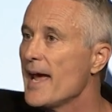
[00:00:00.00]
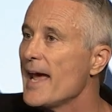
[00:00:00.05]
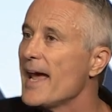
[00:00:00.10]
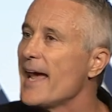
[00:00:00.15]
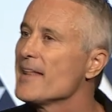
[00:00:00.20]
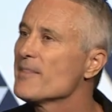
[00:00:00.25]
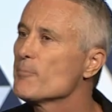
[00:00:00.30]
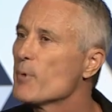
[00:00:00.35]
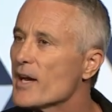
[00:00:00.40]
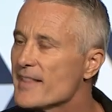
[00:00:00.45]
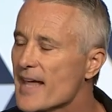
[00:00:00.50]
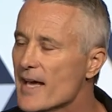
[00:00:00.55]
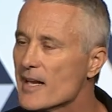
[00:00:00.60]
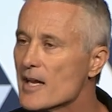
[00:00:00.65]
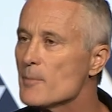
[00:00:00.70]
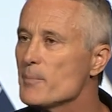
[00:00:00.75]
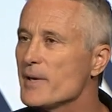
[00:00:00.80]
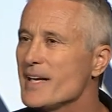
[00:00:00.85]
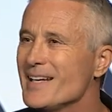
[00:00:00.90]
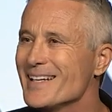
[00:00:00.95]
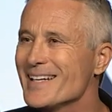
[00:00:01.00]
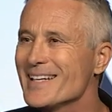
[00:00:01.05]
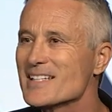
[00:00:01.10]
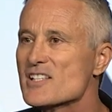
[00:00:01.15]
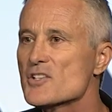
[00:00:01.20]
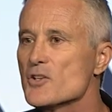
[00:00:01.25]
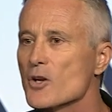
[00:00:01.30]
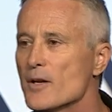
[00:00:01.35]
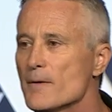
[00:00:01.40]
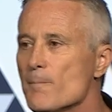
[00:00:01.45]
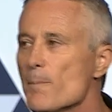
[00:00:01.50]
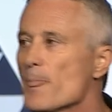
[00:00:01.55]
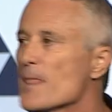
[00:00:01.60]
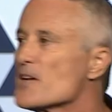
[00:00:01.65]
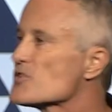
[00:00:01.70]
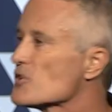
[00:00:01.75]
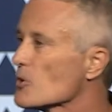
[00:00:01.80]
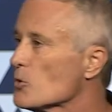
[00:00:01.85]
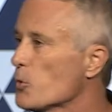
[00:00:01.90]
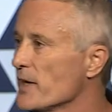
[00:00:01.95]
And by that I mean it's not
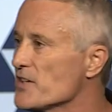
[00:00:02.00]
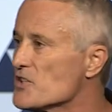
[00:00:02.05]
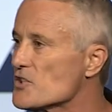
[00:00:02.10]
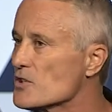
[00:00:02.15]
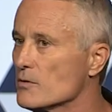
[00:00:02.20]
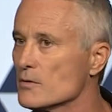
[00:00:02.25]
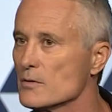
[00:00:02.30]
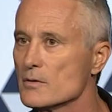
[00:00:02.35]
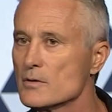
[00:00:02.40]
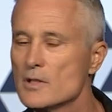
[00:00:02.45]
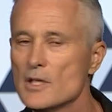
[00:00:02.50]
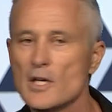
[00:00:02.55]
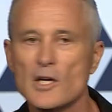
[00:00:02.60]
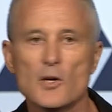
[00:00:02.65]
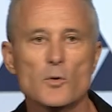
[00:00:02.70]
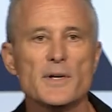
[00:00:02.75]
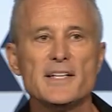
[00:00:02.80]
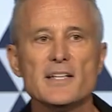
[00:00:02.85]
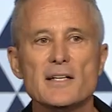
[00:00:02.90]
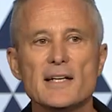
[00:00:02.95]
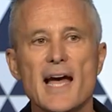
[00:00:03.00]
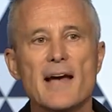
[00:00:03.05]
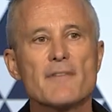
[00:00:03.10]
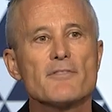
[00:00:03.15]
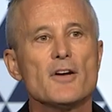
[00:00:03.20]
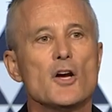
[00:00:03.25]
sequential. We didn't have